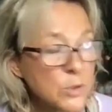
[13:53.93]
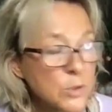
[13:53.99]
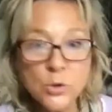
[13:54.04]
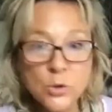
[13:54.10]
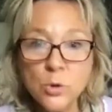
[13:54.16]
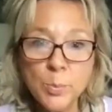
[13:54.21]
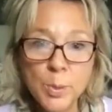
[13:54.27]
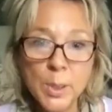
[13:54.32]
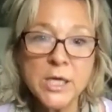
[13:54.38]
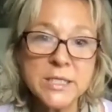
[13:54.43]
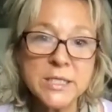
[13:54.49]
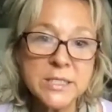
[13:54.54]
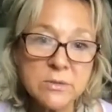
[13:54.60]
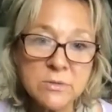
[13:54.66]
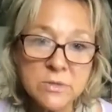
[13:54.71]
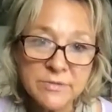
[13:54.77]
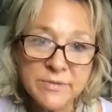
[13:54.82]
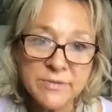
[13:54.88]
your
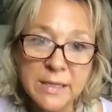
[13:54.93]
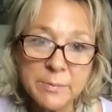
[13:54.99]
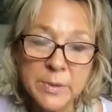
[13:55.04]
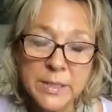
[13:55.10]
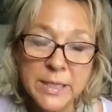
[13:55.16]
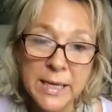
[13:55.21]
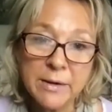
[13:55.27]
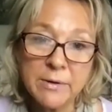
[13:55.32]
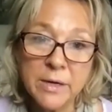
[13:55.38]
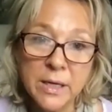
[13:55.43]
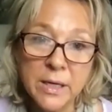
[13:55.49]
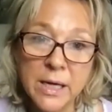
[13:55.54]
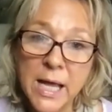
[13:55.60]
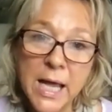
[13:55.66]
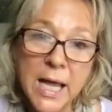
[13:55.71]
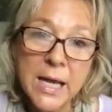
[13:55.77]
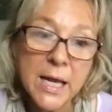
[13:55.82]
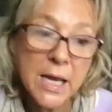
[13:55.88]
personal development area.
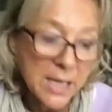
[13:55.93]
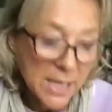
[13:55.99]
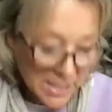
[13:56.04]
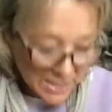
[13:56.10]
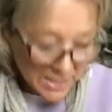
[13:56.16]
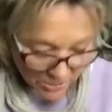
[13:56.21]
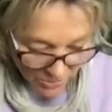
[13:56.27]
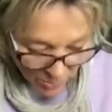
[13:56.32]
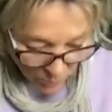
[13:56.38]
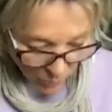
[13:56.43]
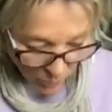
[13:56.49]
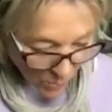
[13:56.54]
And I don't know